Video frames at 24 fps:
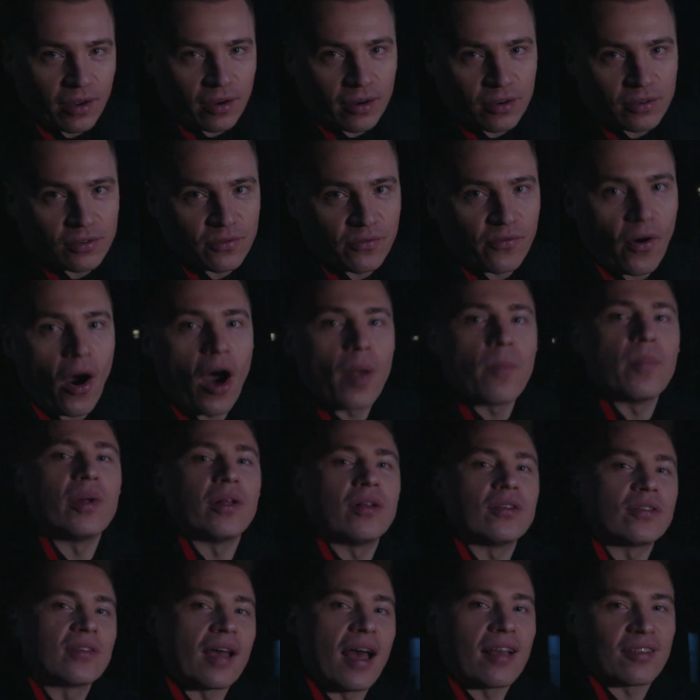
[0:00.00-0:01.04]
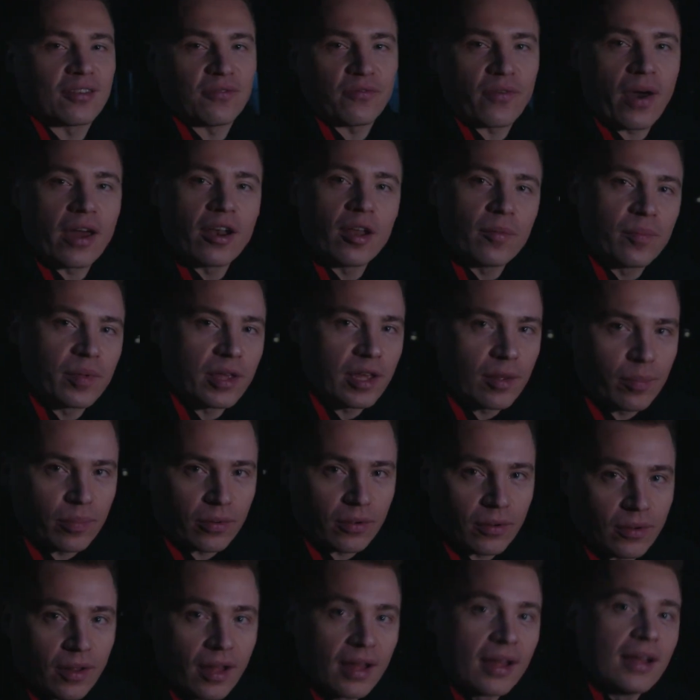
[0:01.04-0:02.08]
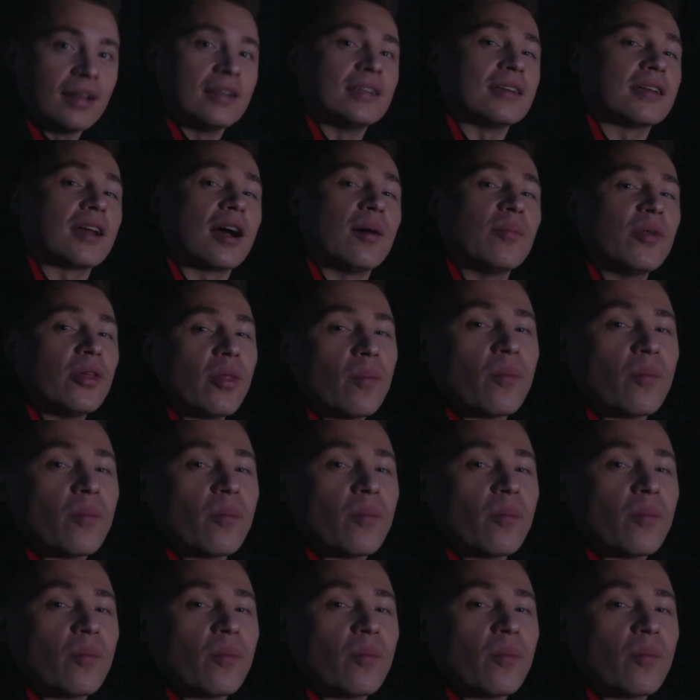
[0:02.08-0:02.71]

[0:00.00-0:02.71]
years, Vaughan Mills has invited people to come to